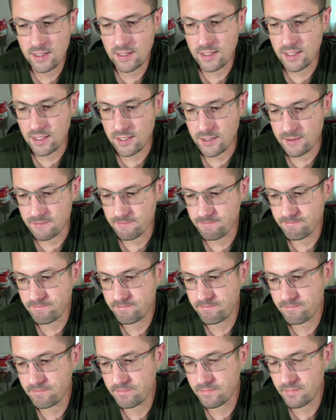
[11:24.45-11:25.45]

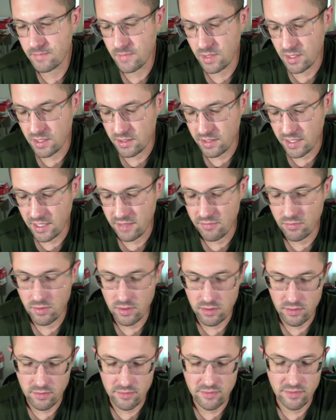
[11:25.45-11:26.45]
I have one
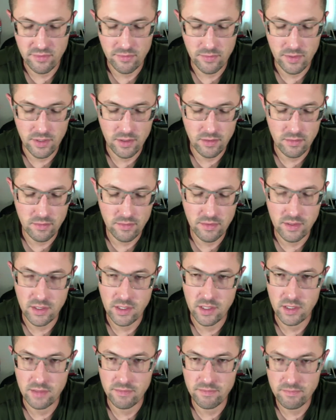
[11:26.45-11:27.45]
of those as well
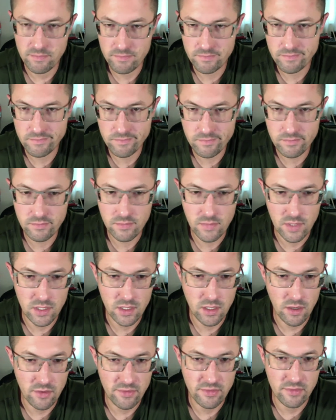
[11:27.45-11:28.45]
that
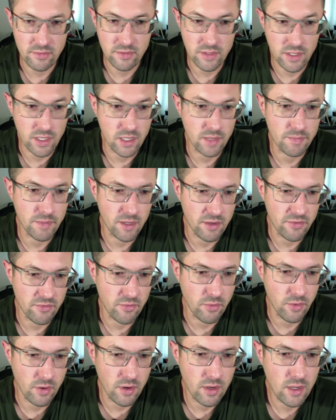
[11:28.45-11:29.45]
I also did not pay
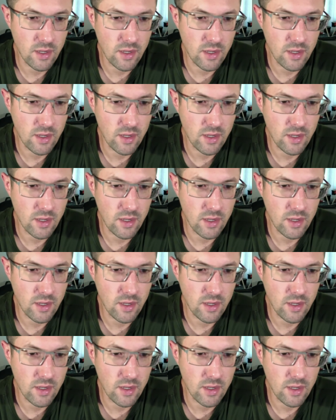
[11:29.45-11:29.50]
for.